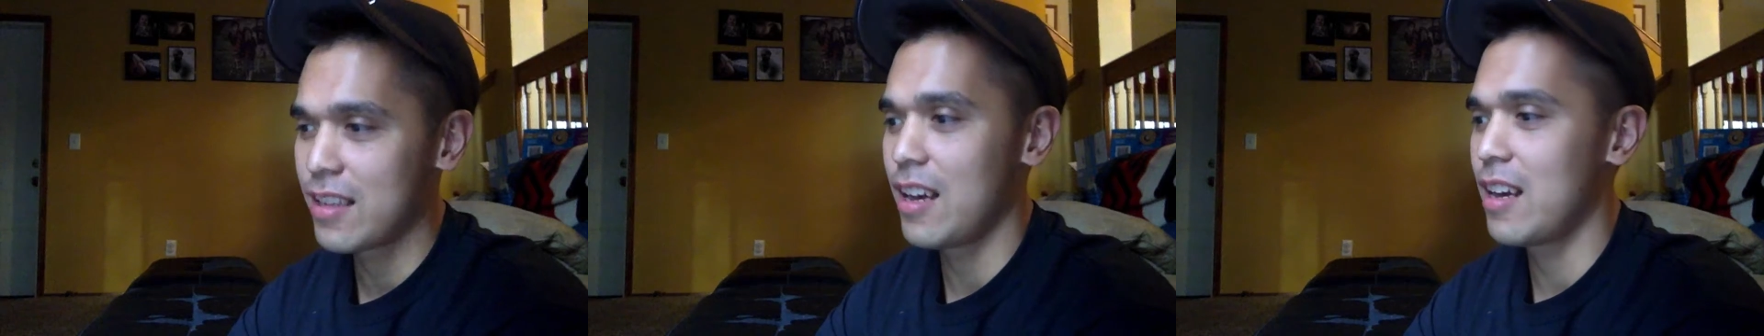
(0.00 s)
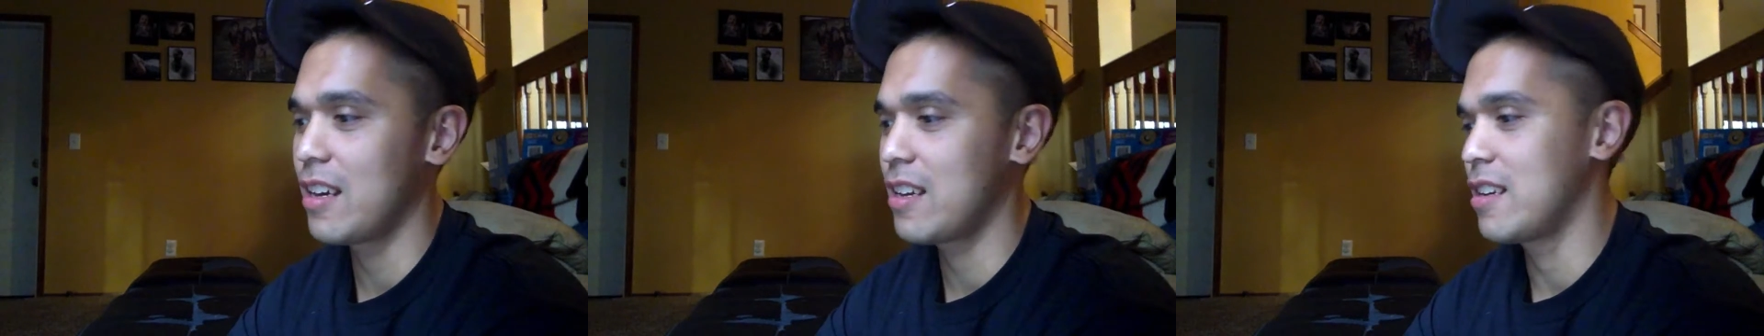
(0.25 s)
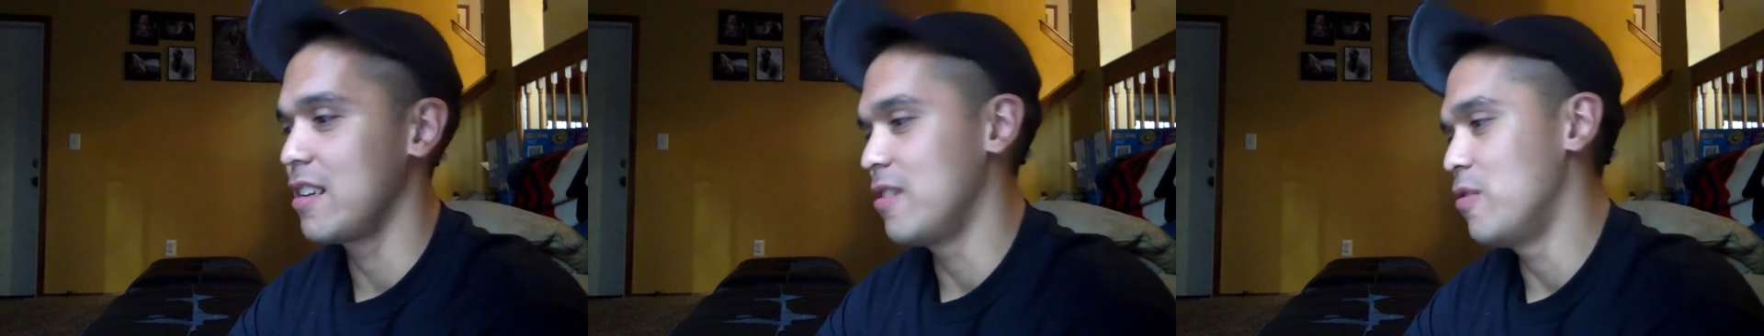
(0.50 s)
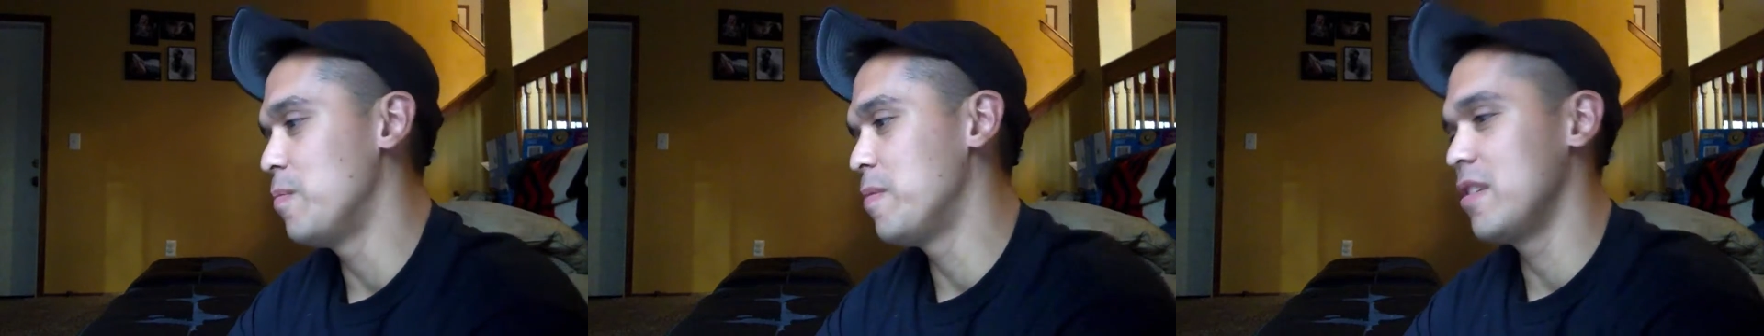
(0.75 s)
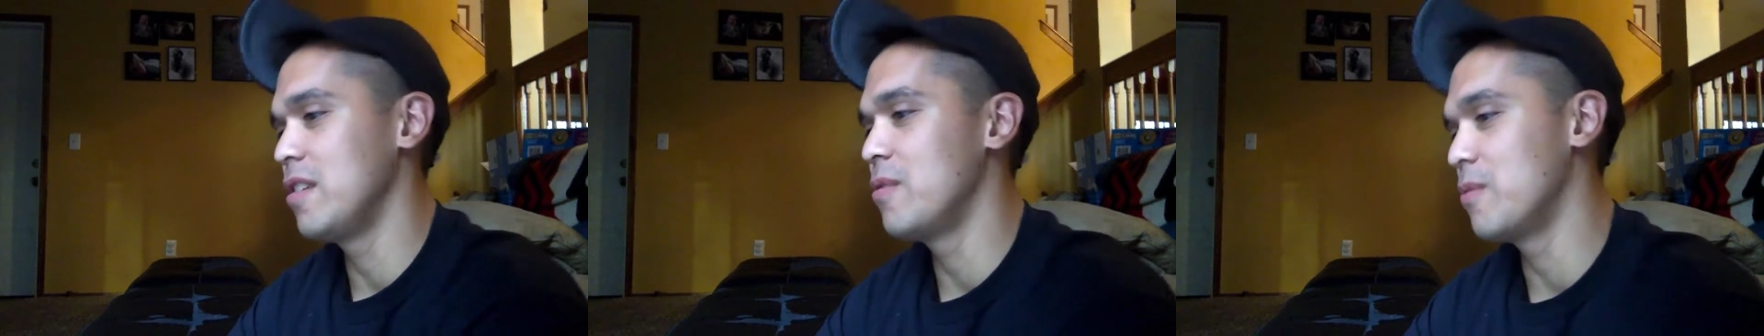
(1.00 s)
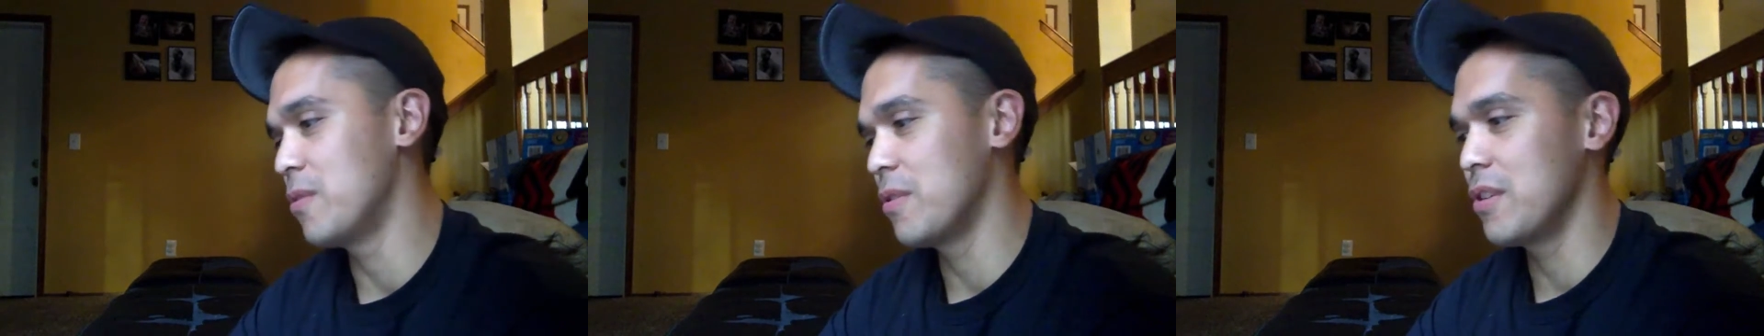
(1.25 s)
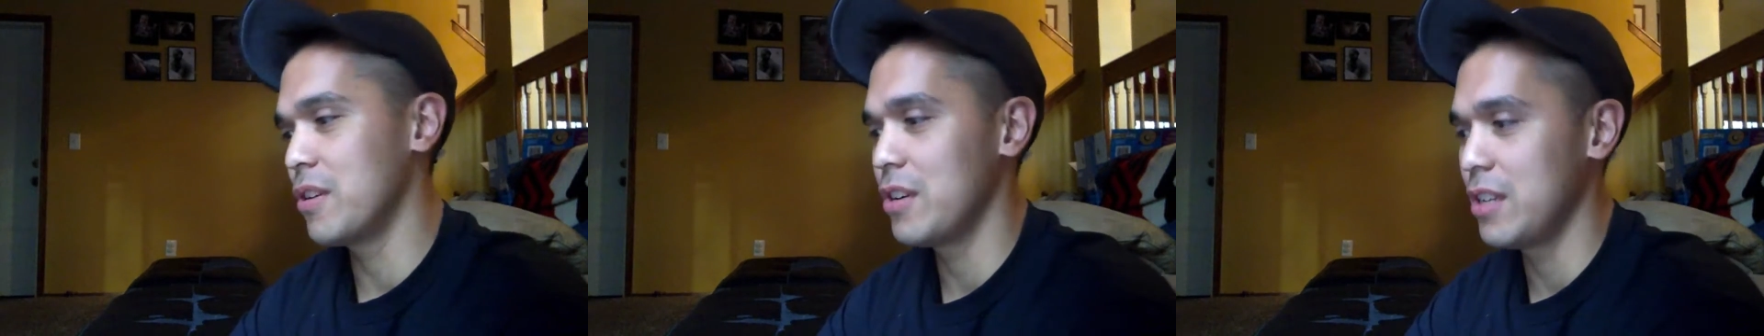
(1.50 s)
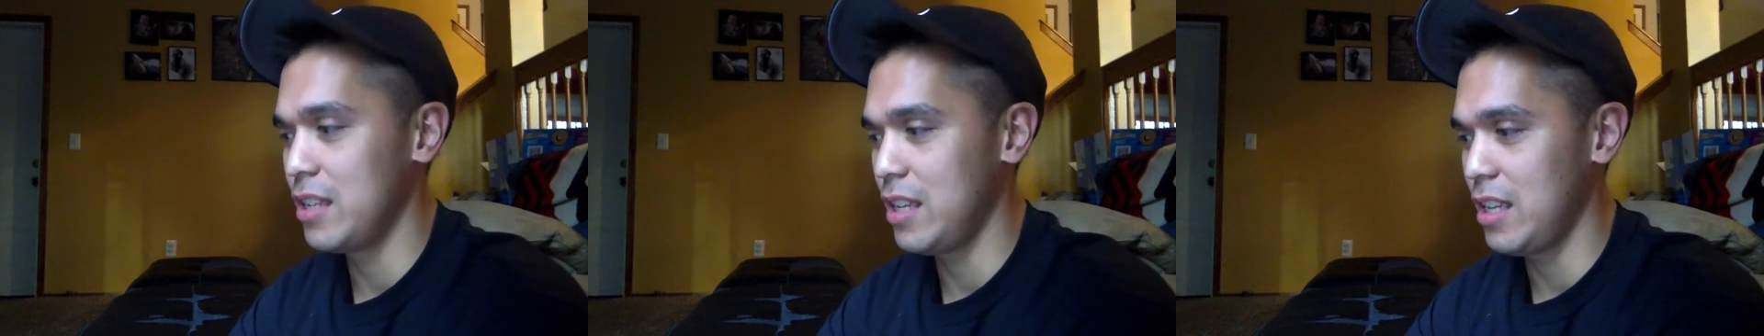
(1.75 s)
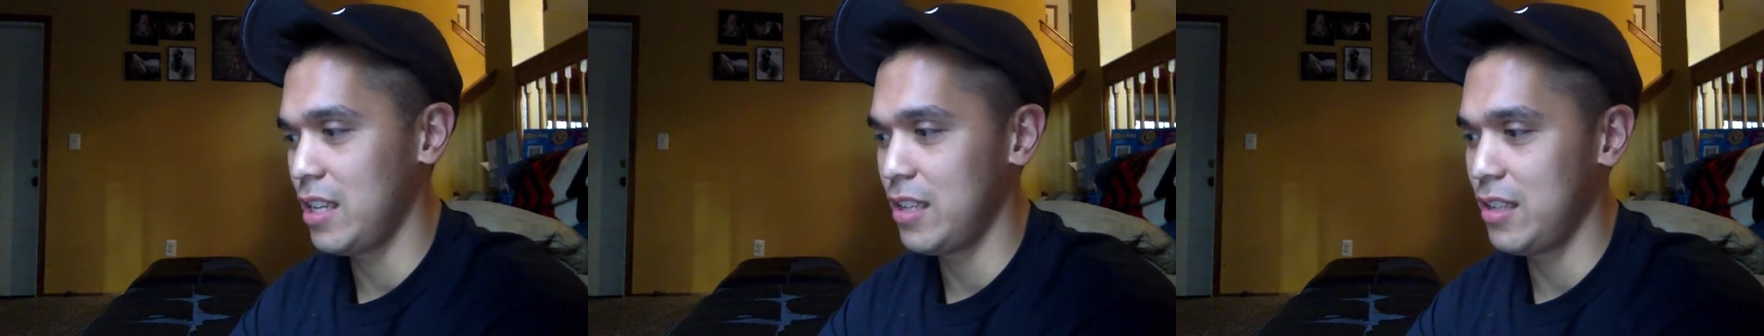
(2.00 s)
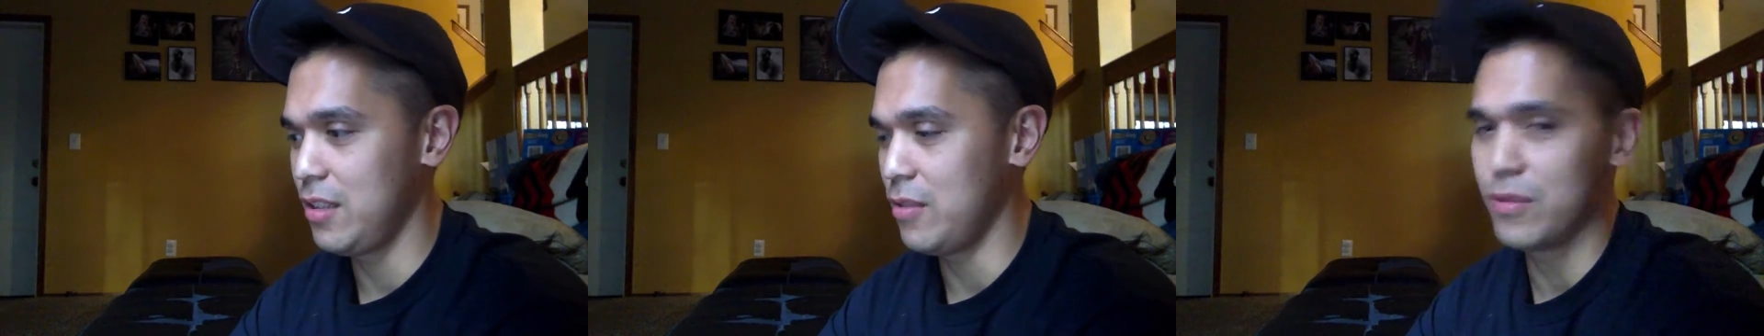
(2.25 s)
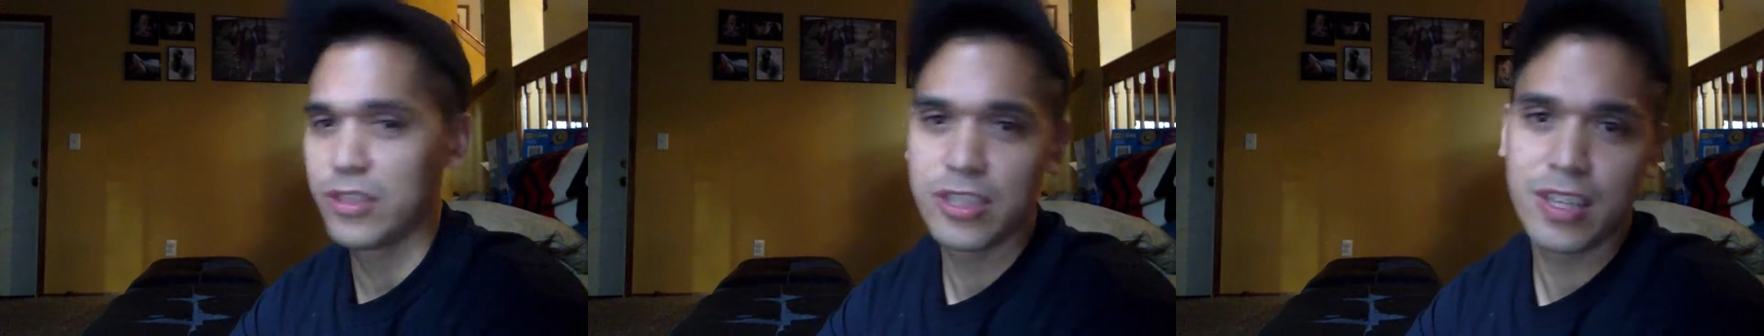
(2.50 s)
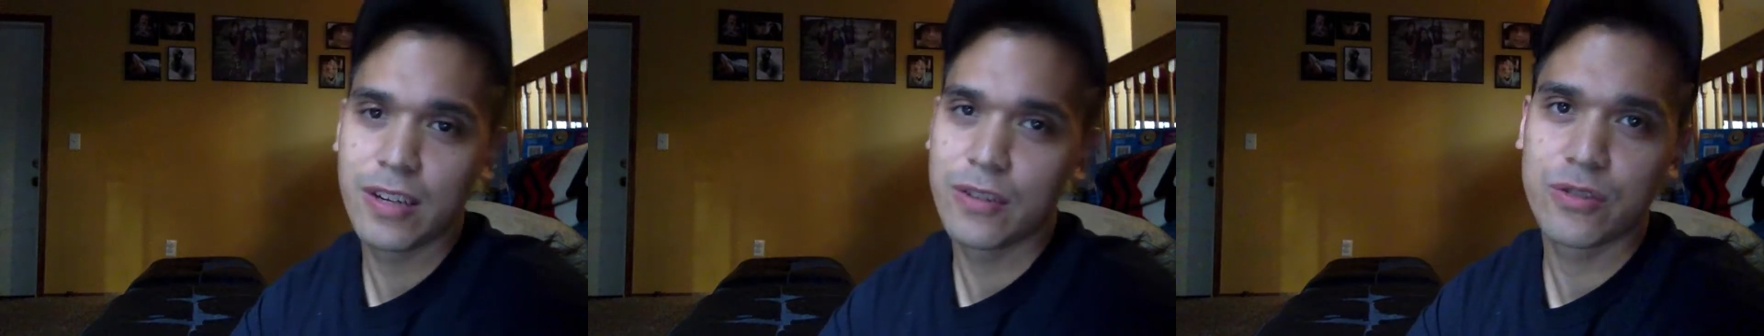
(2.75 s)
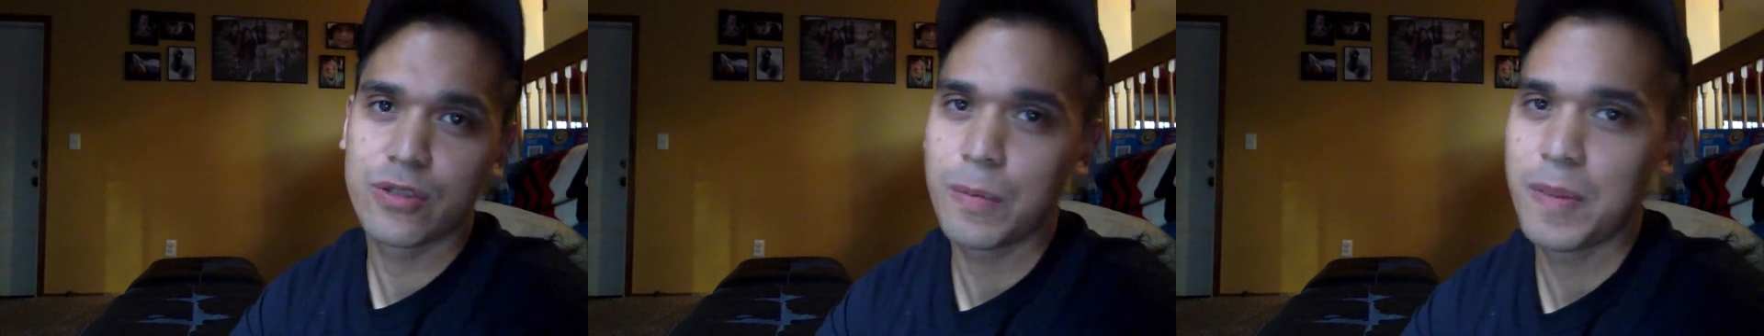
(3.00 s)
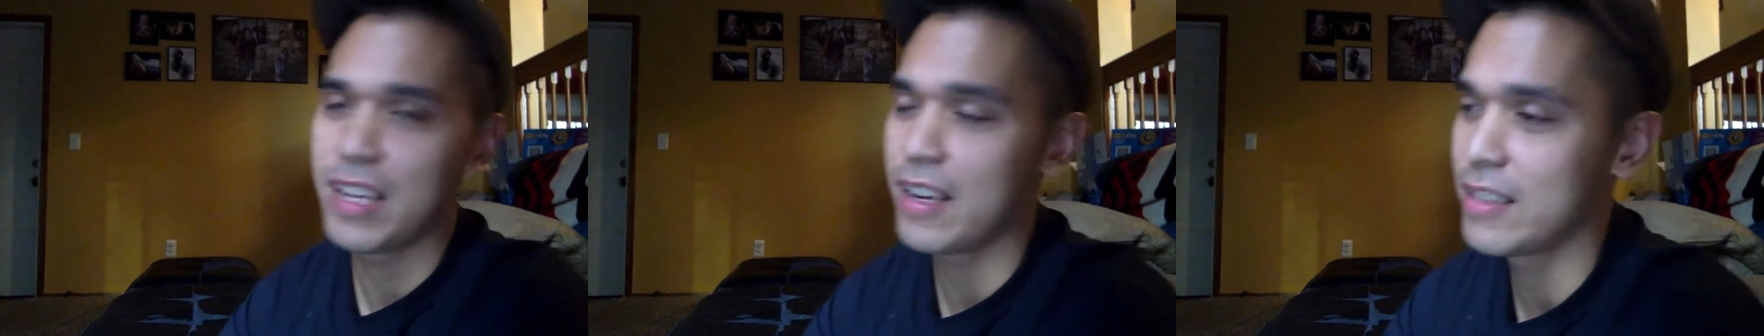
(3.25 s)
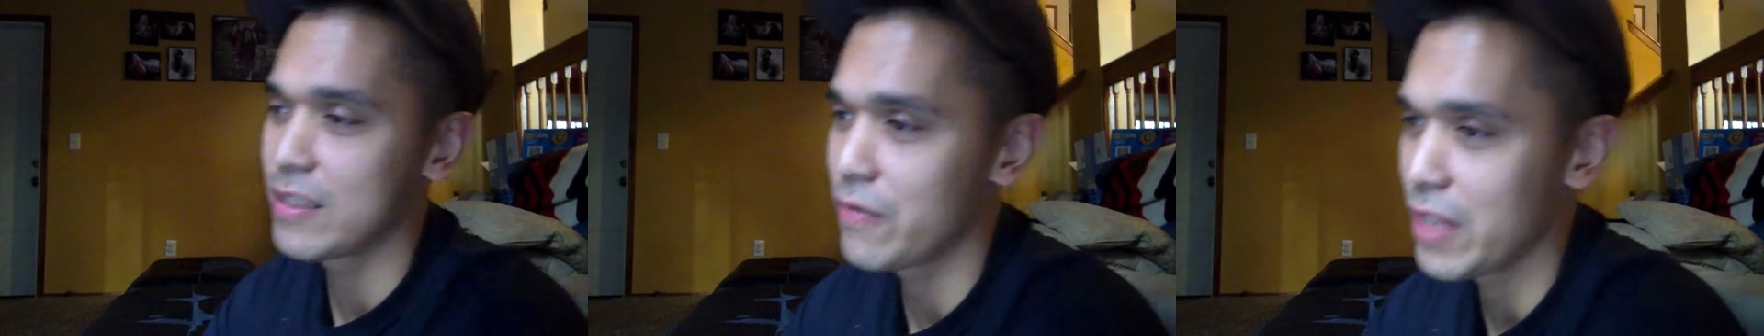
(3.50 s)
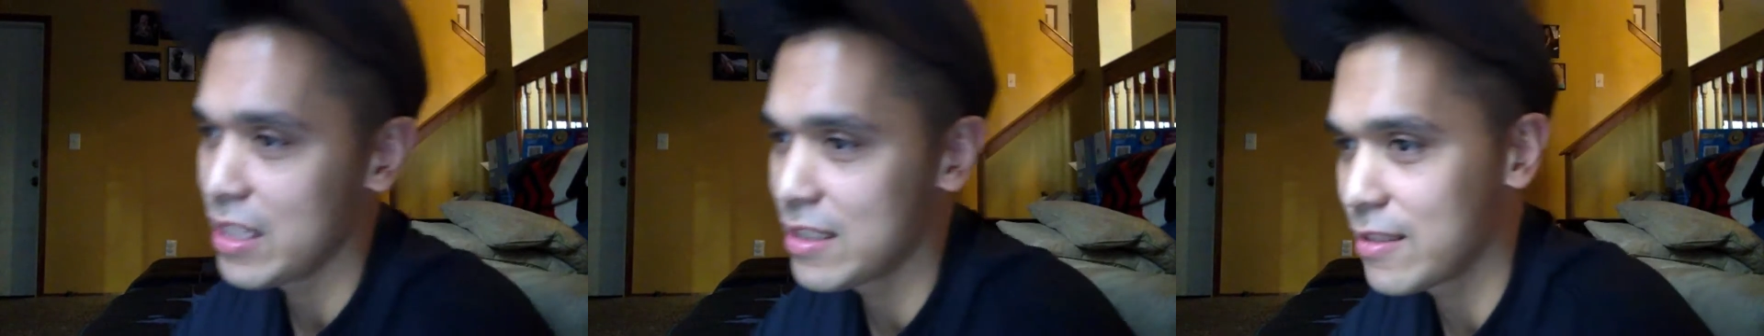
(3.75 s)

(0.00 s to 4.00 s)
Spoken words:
knock, and open the door, and tears streaming down his face.